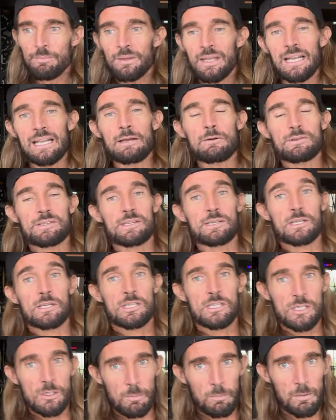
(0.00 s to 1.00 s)
And I was
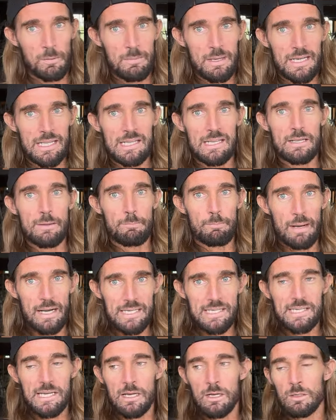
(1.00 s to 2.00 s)
supplementing the
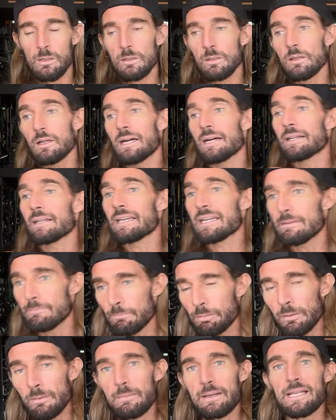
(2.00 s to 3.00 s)
bicycle and
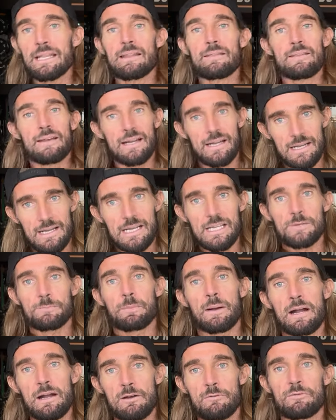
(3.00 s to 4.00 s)
implementing that as
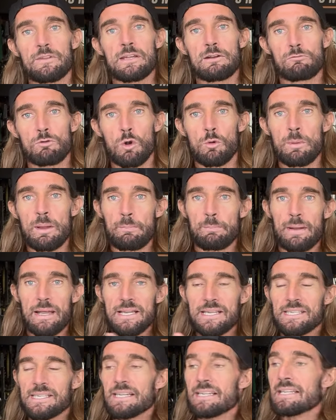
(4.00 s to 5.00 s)
part of the aerobic
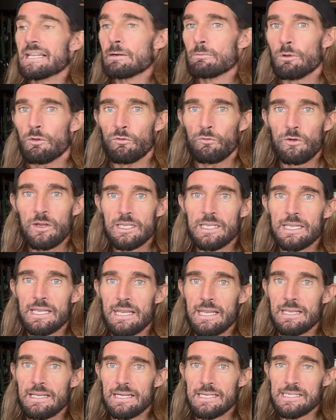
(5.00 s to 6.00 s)
base, and that was feeding
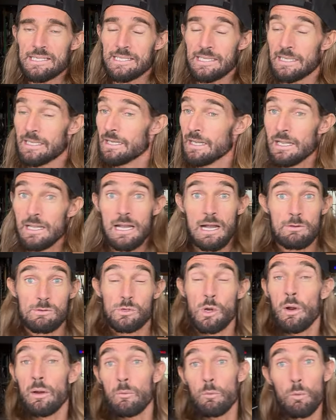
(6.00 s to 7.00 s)
in nicely. I was
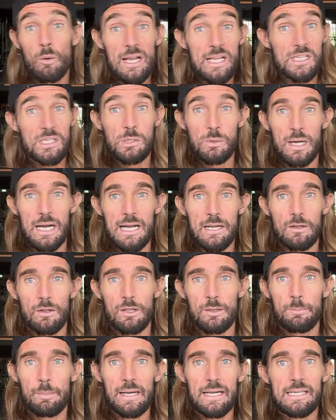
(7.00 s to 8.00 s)
going way too hard
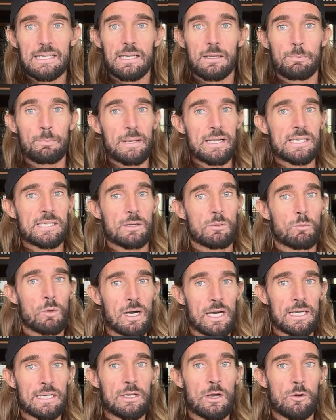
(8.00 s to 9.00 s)
on the bike based on
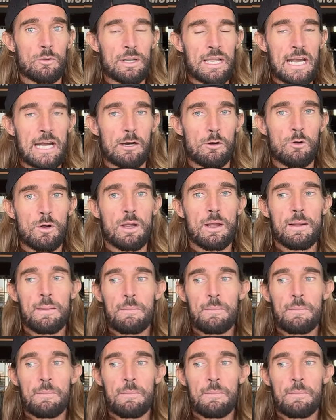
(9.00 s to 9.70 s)
what I know now,